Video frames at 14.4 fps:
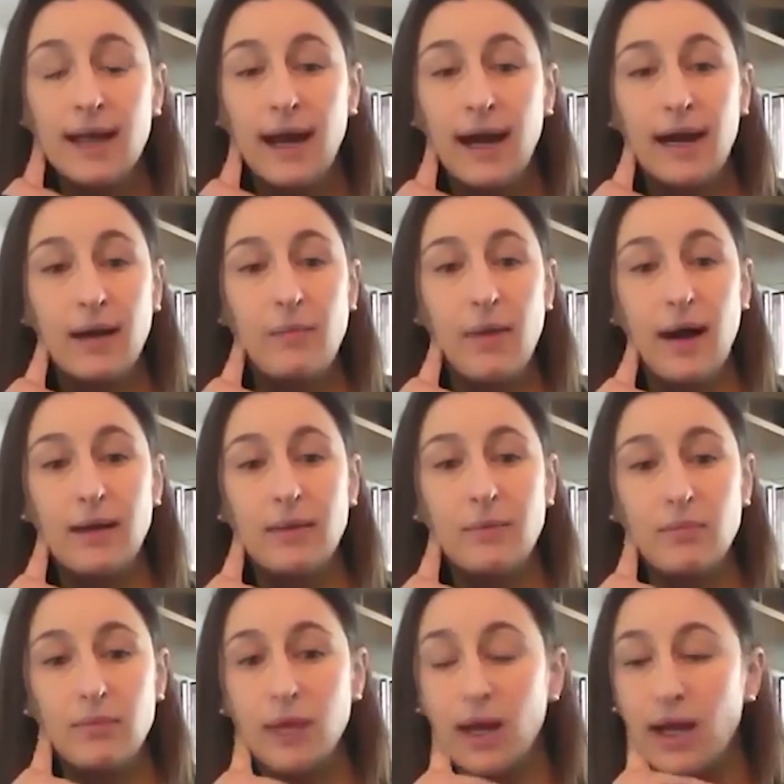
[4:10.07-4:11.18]

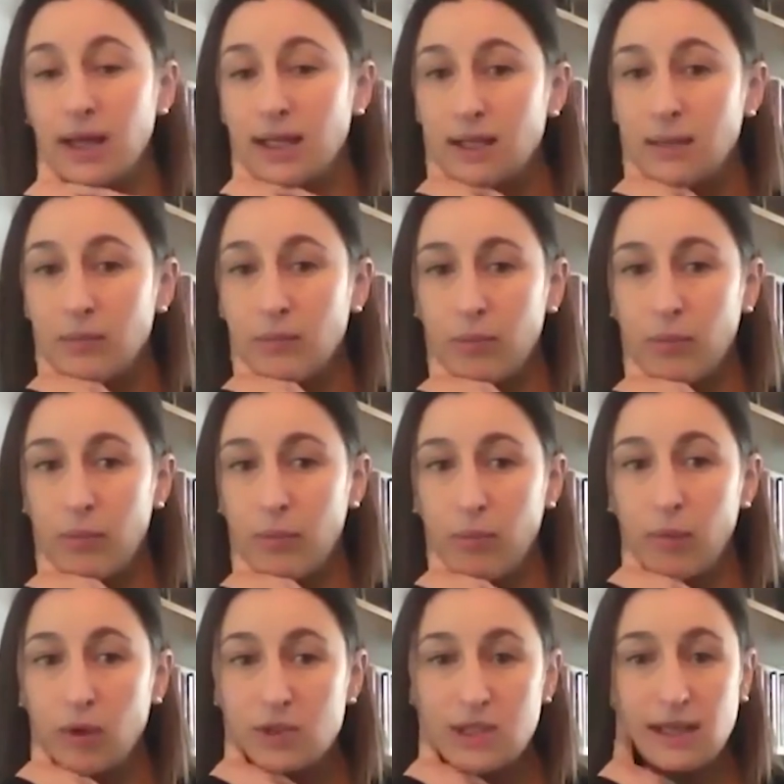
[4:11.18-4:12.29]
I can
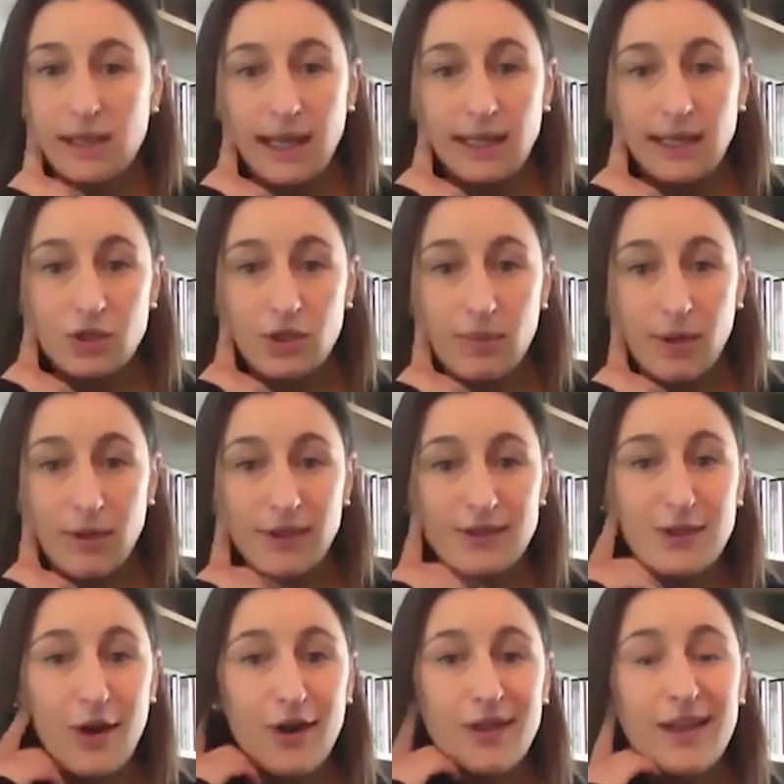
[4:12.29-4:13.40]
most likely answer them on this
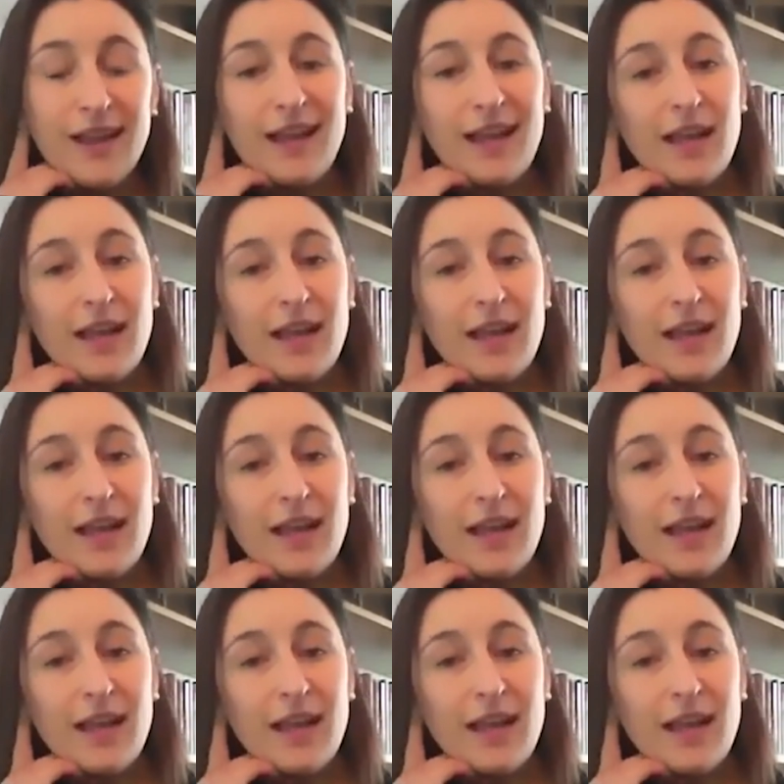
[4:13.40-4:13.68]
call.